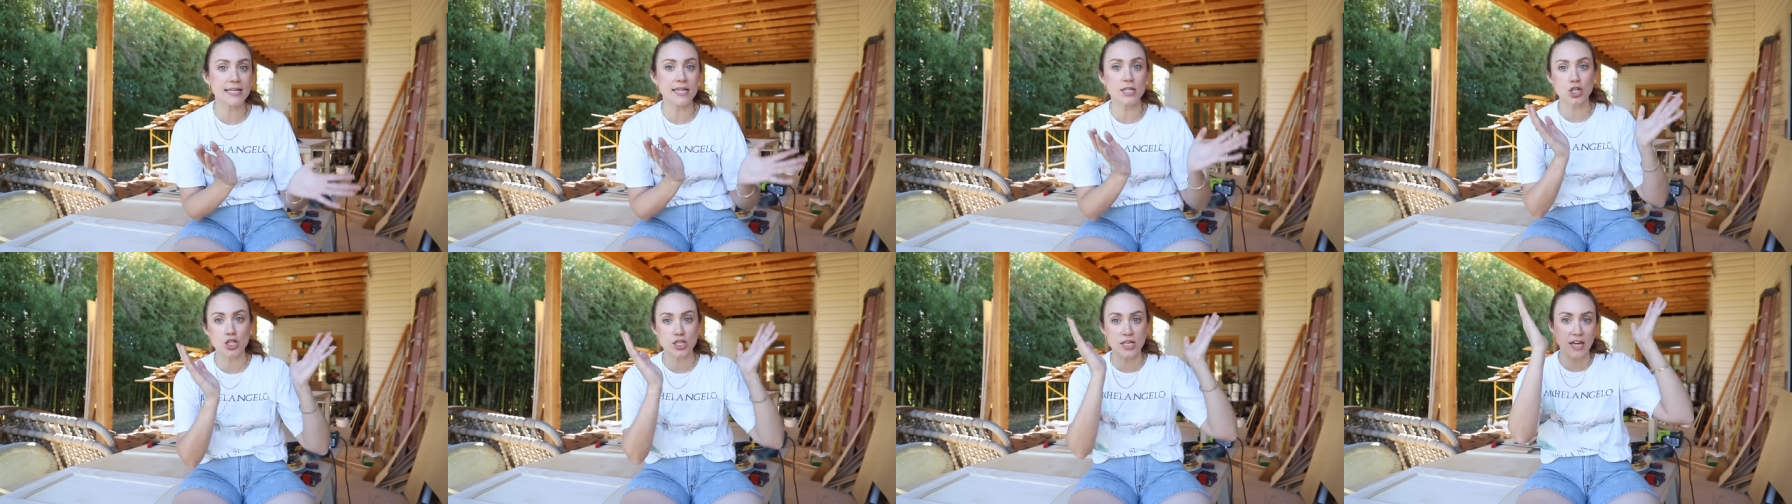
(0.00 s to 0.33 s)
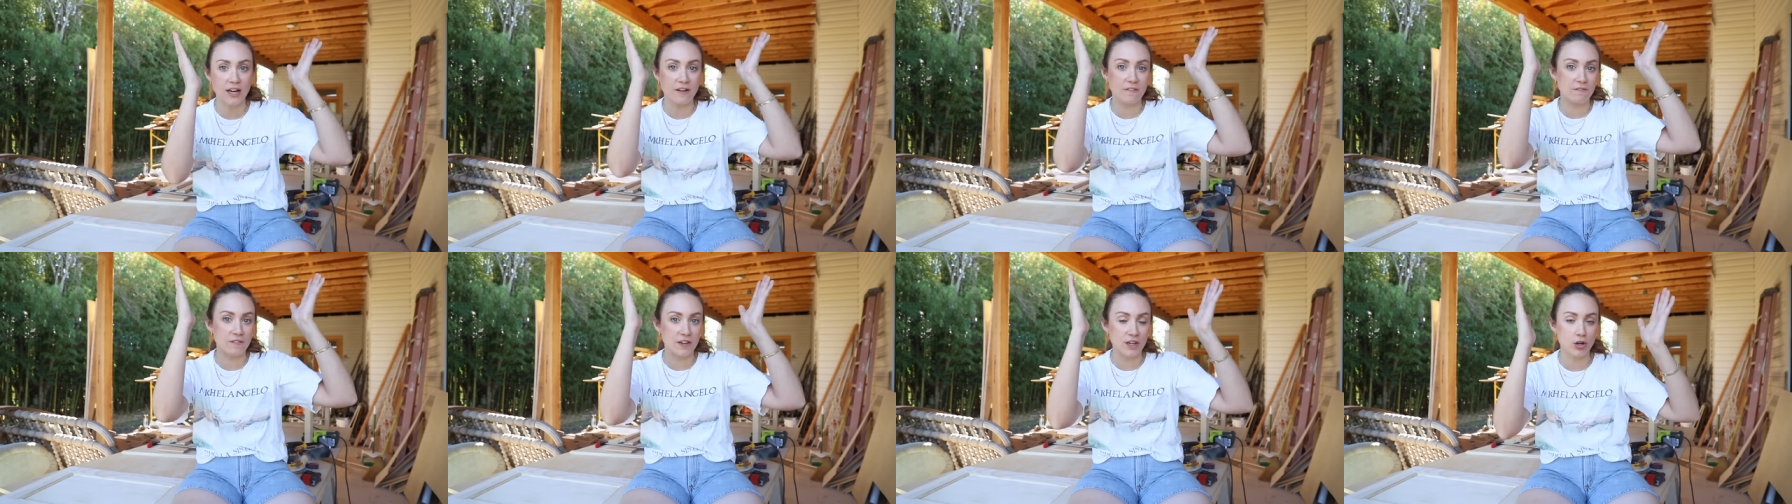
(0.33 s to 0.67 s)
I just kind
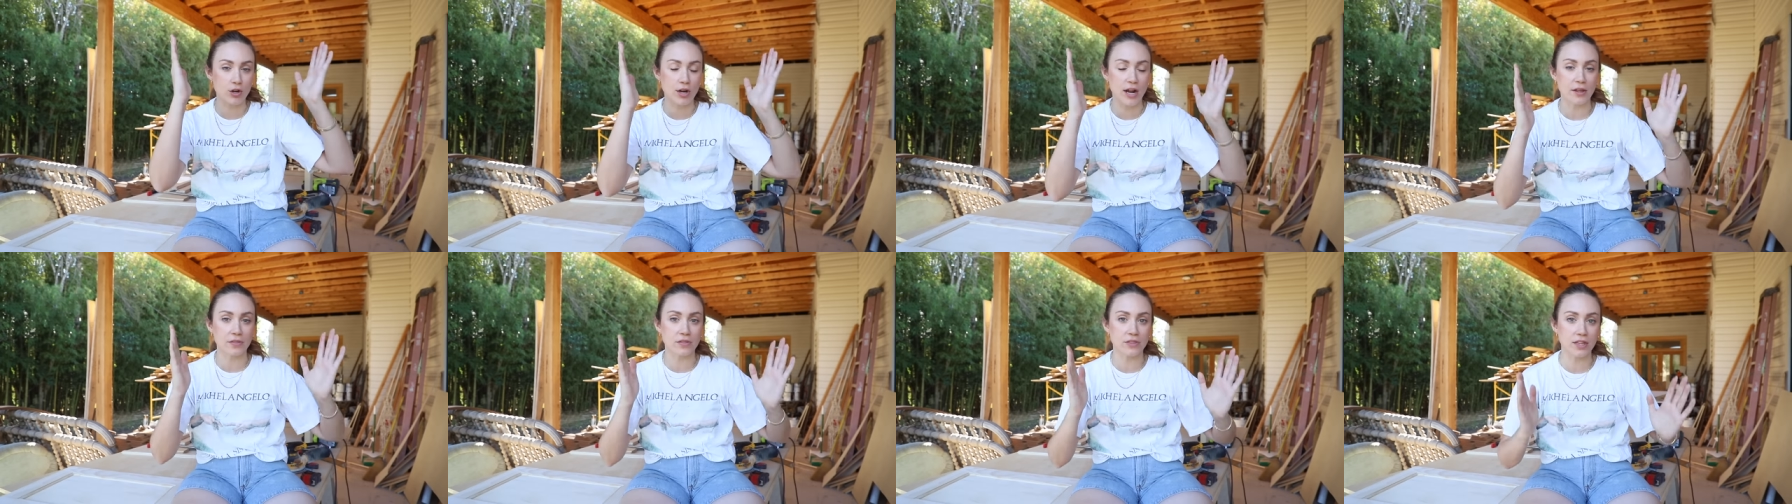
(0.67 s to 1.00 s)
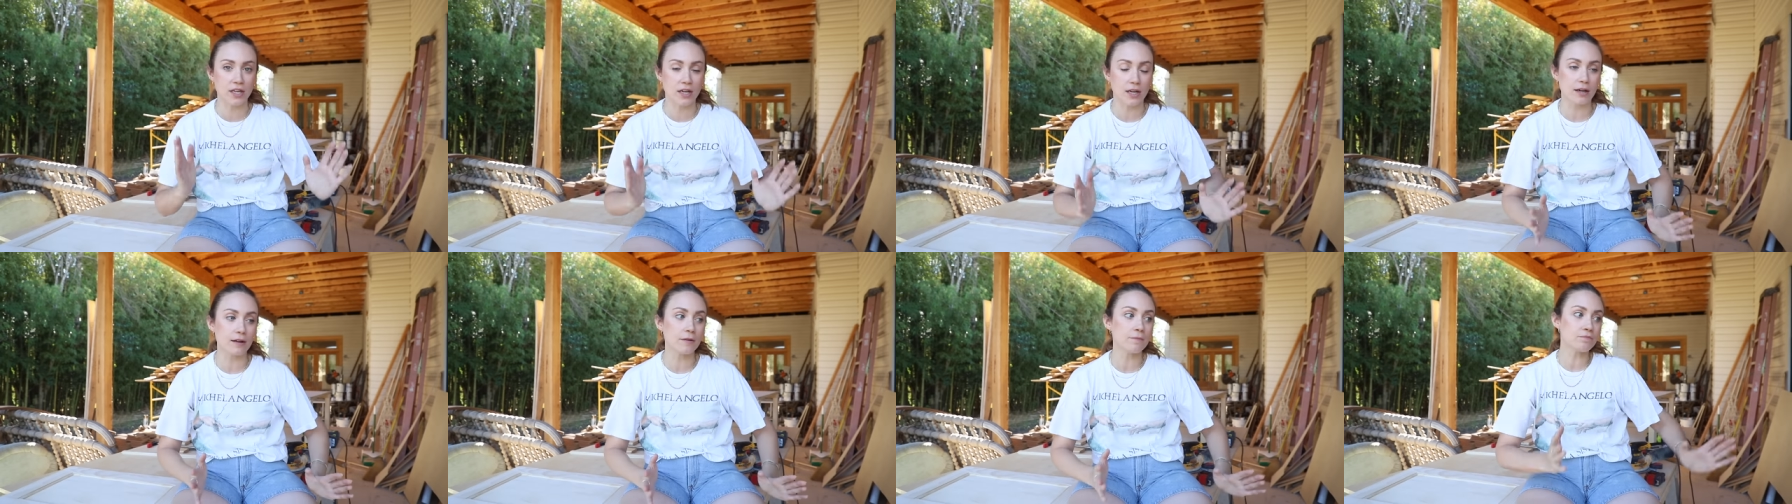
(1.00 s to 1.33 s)
of figured out
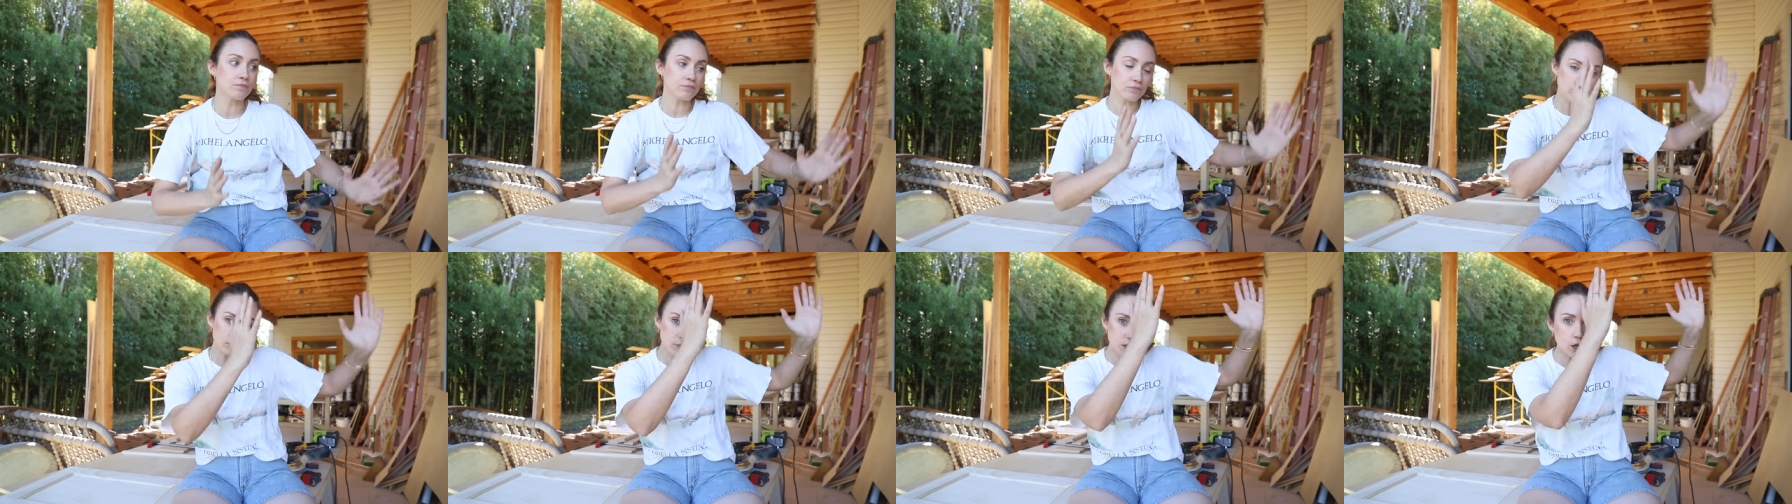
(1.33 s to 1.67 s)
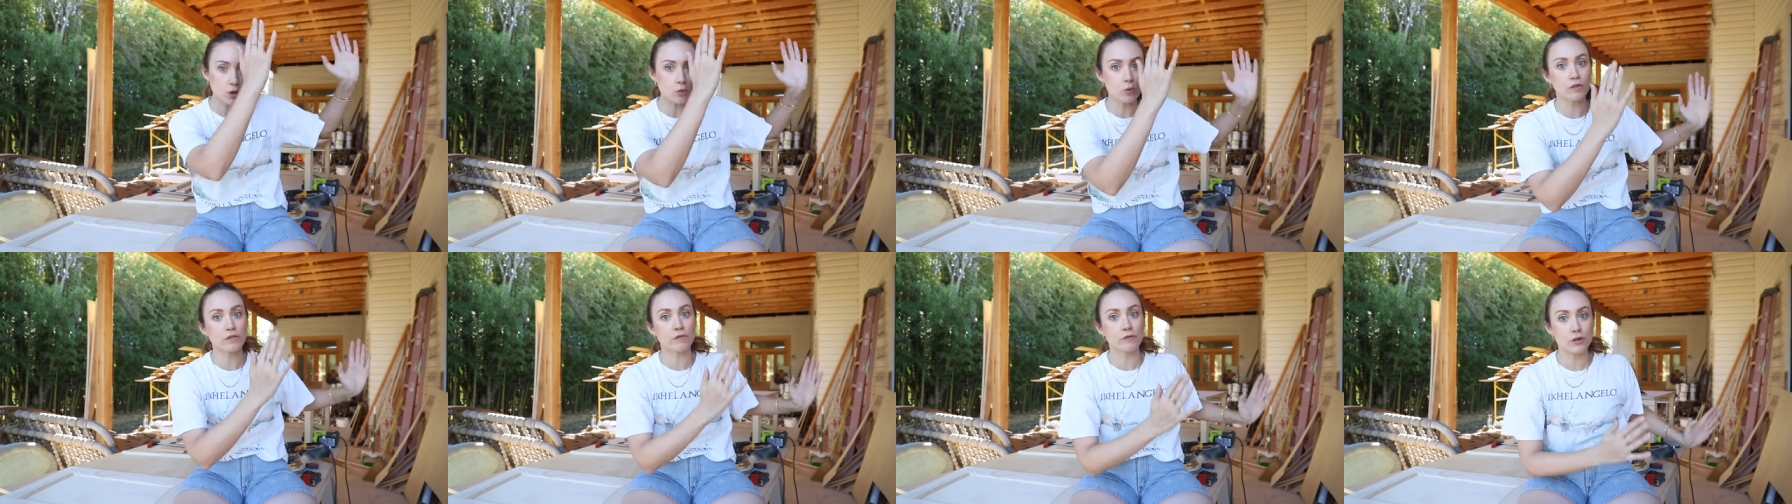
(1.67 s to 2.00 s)
the
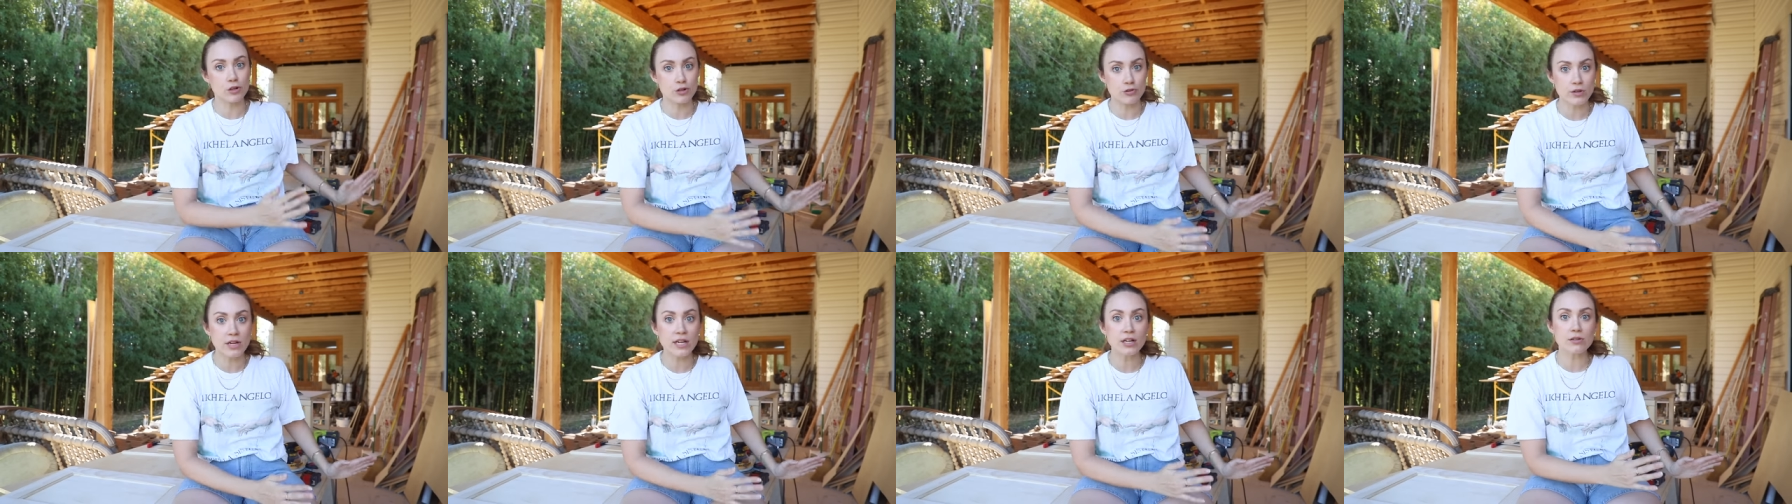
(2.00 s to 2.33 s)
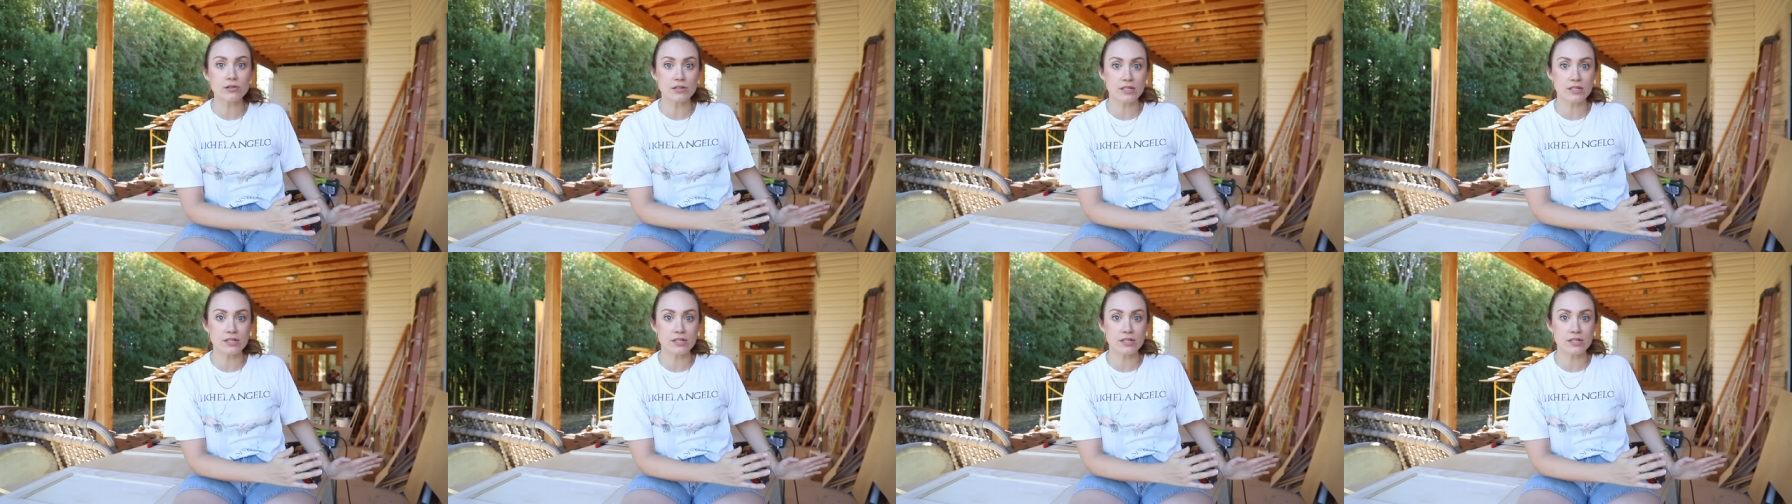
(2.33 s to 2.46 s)
refrigerator